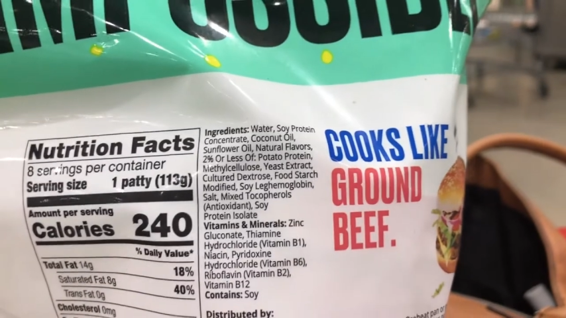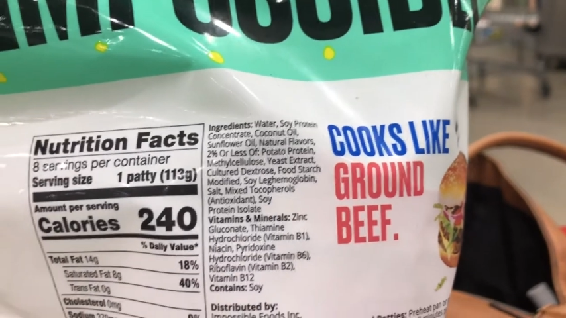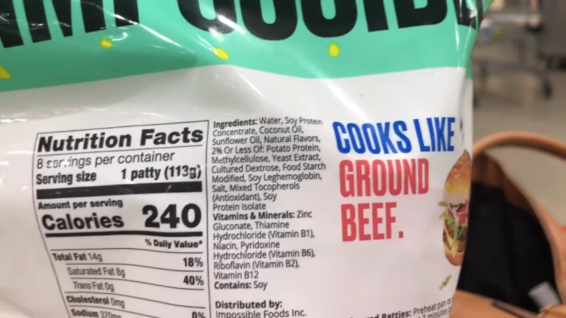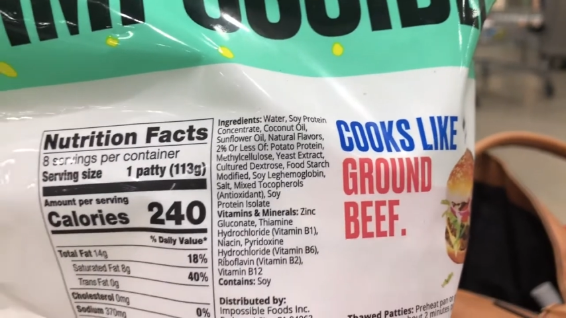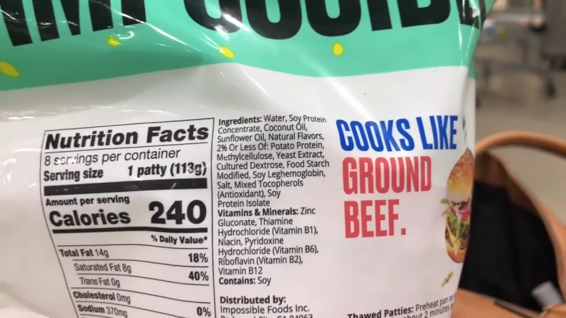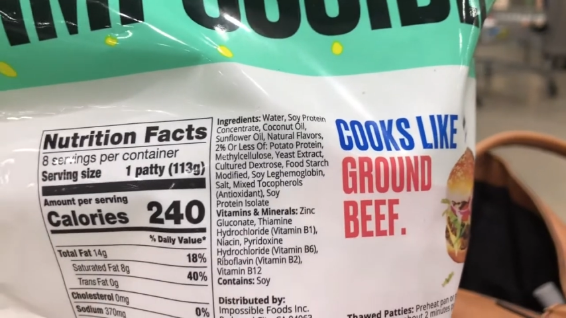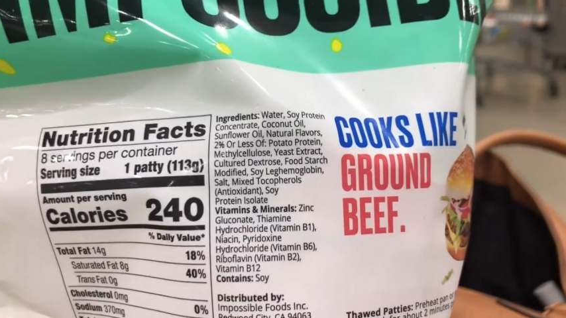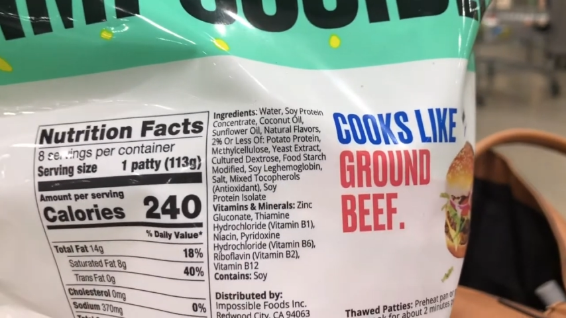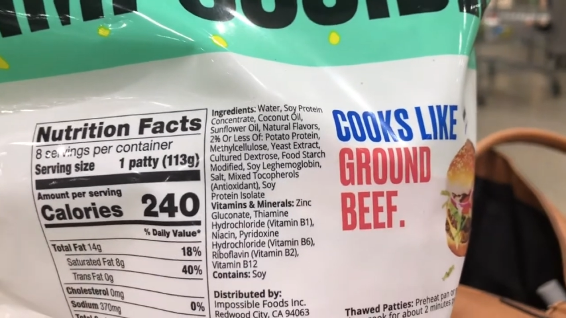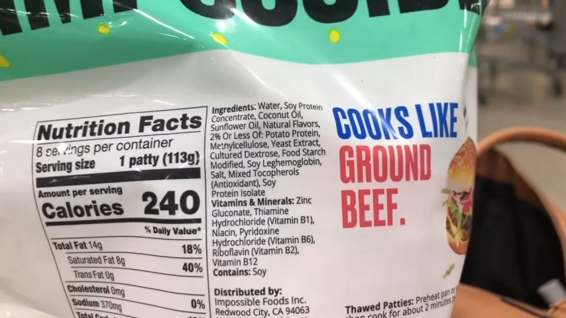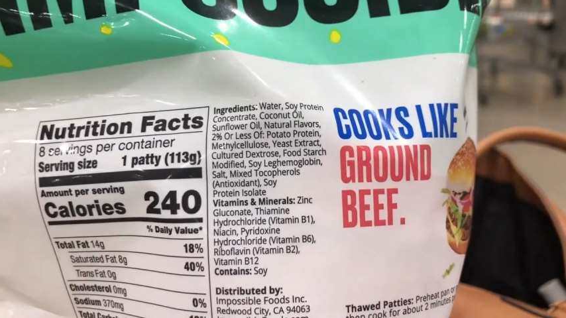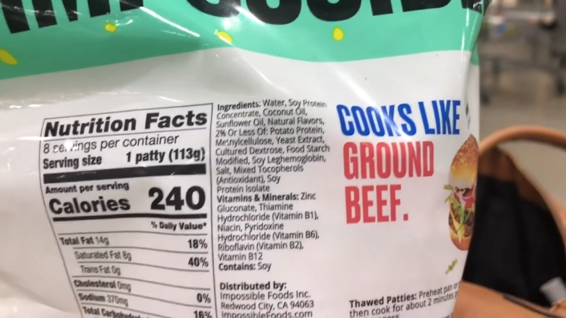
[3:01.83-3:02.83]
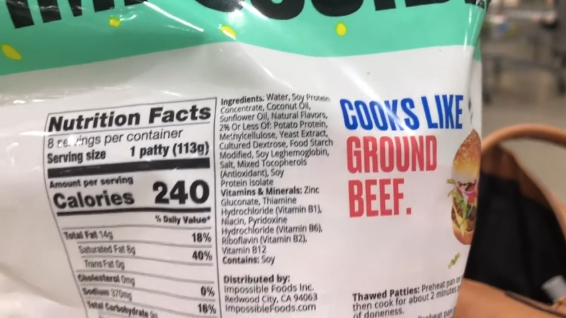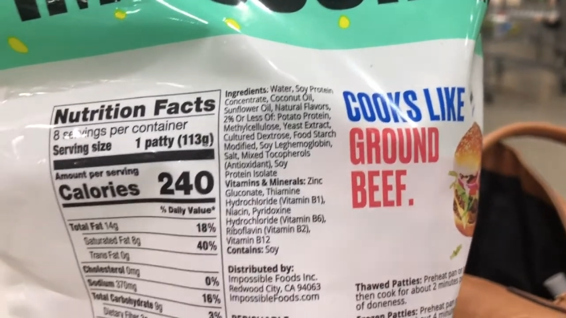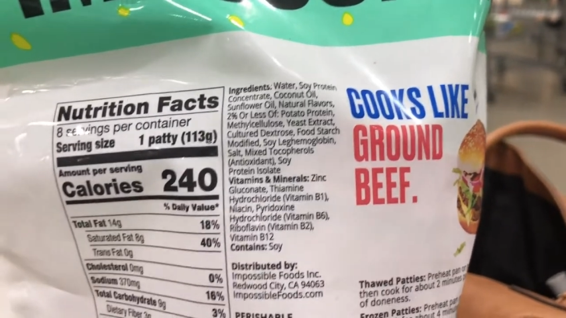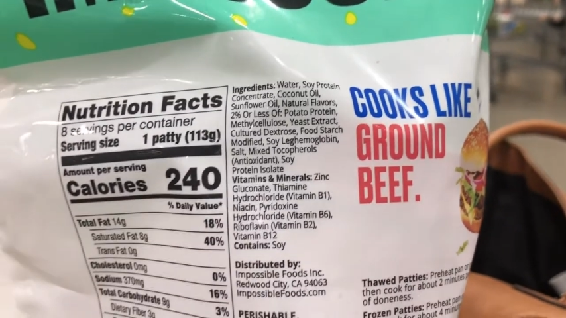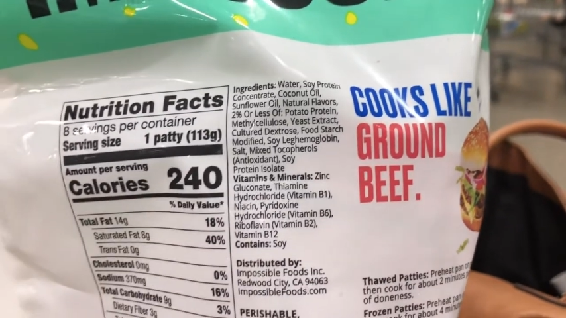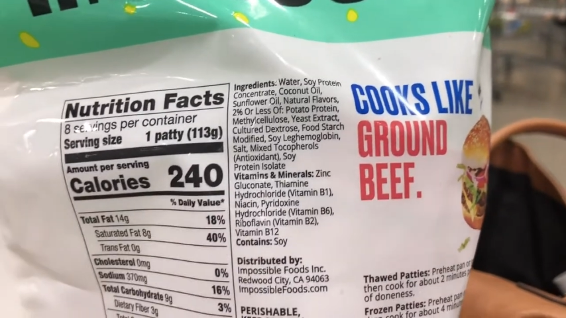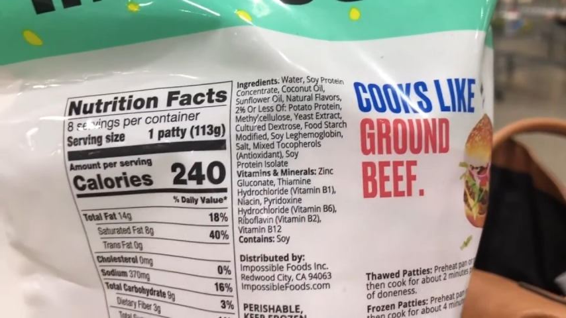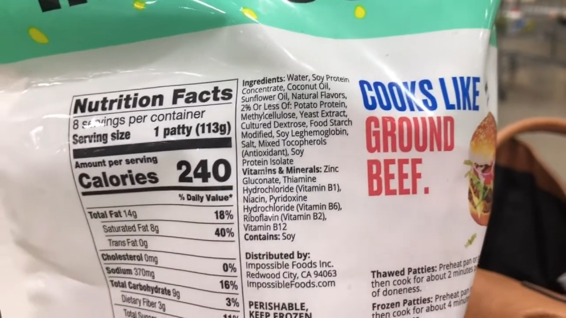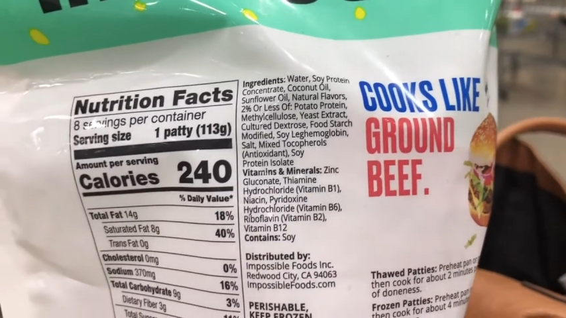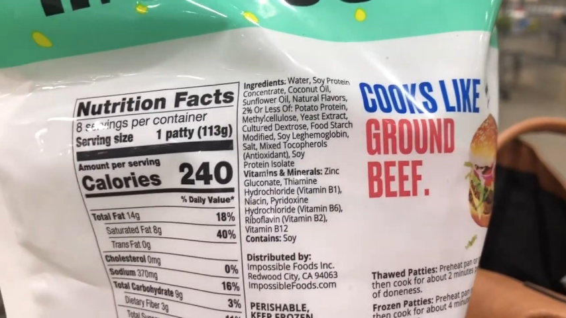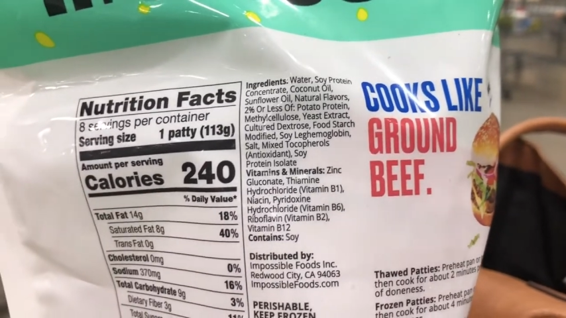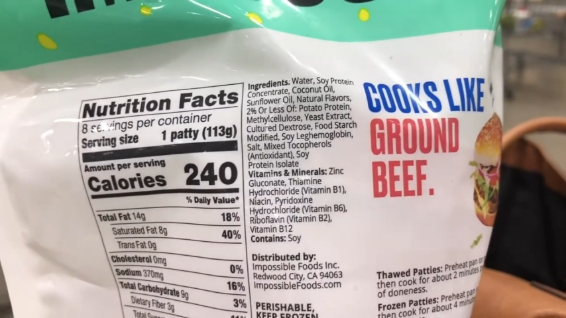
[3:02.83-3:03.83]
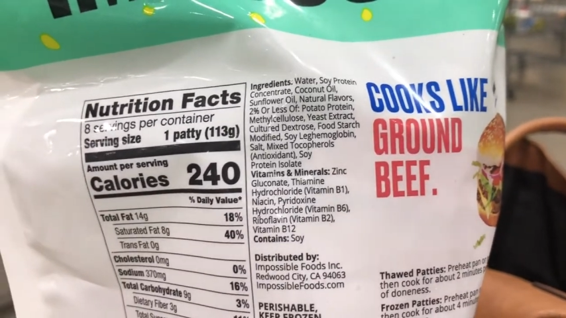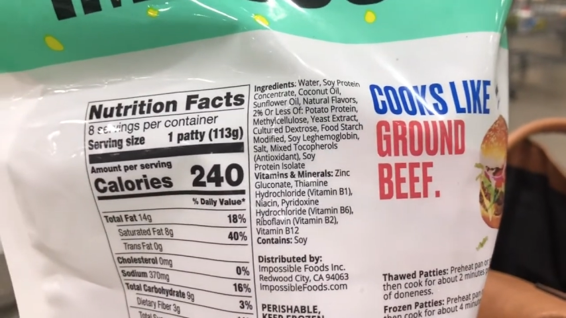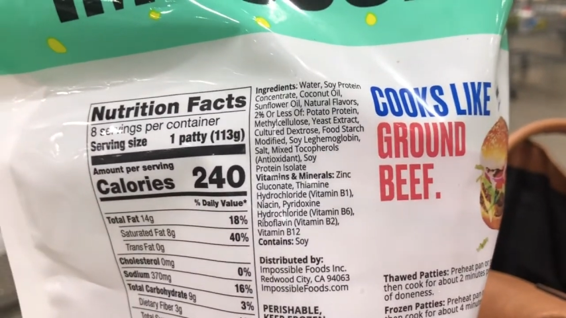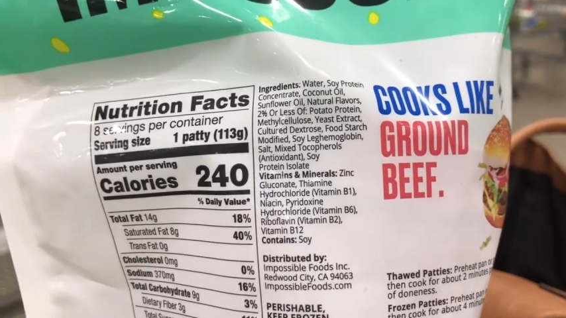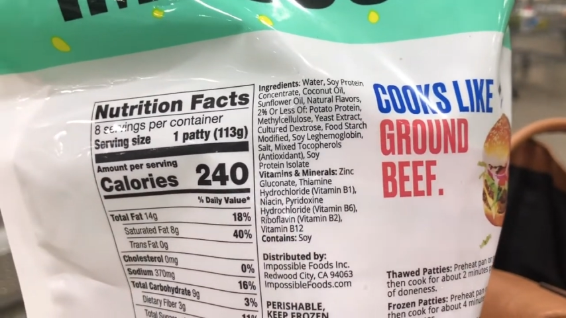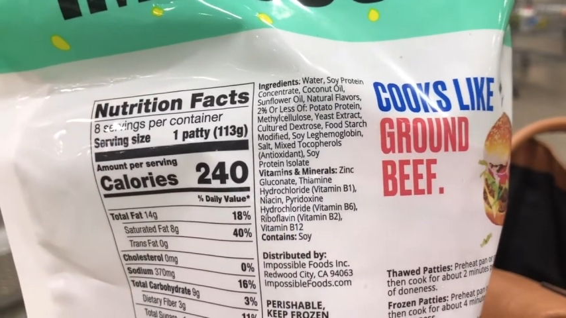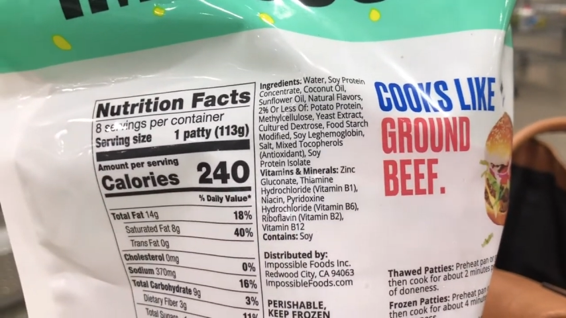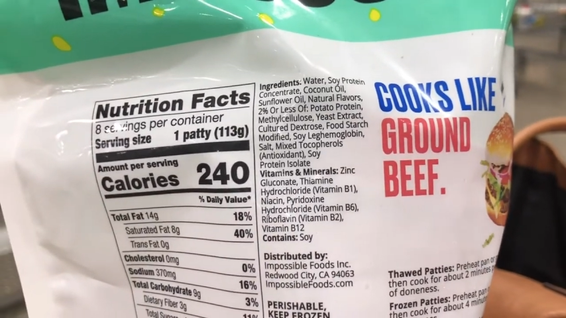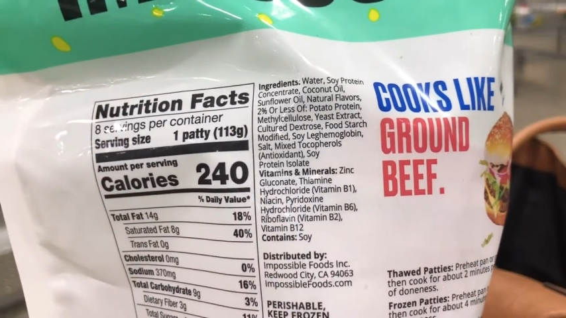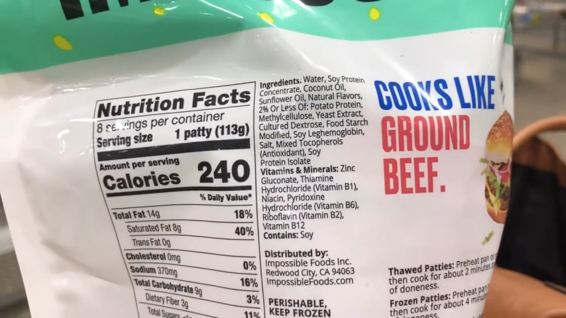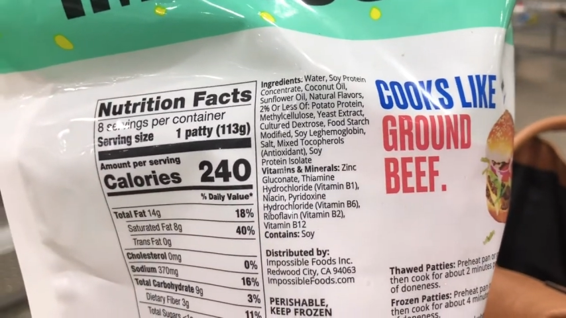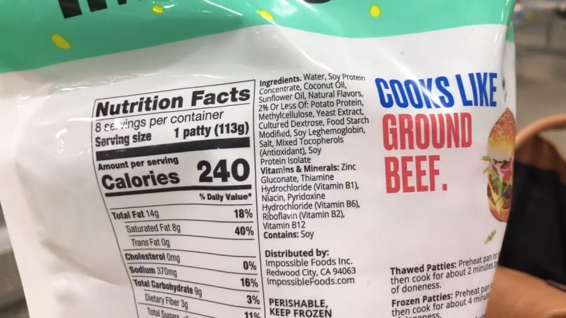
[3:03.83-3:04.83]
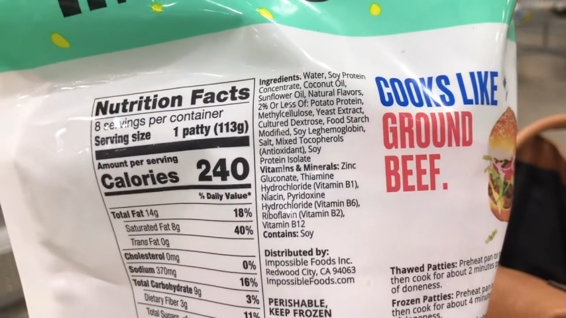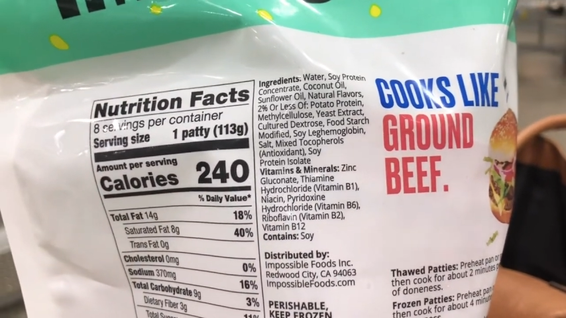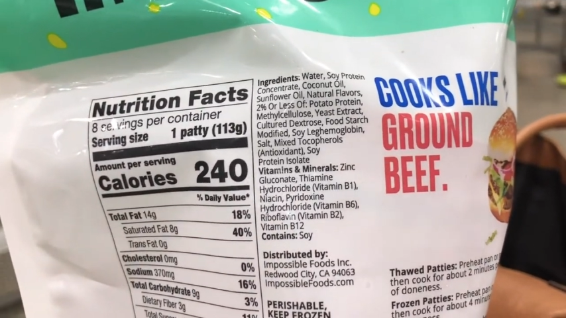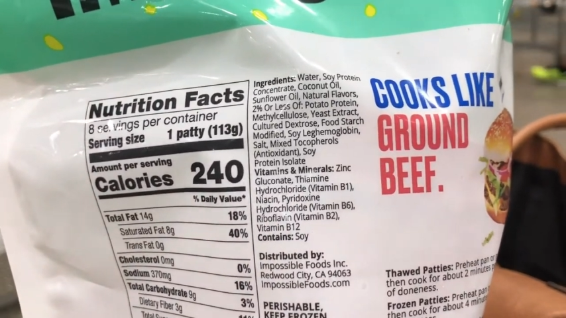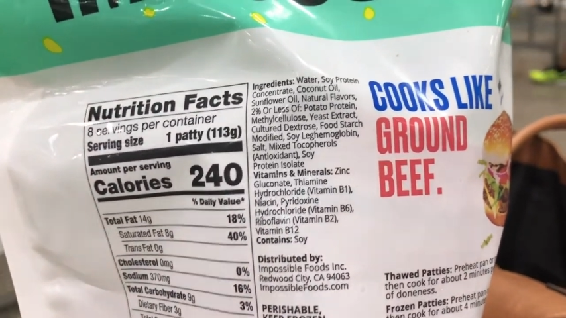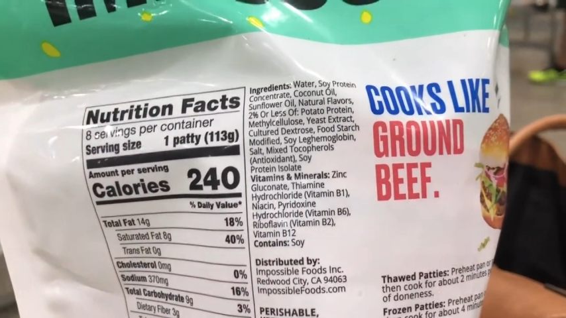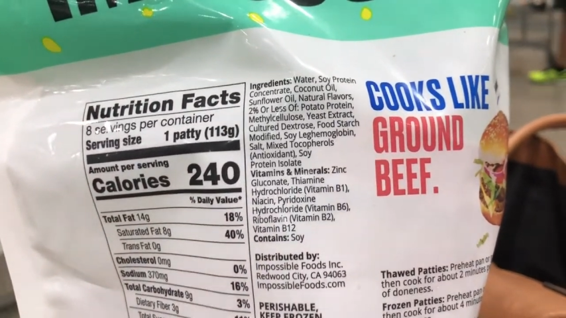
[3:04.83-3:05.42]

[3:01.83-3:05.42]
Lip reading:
(no speaker visible)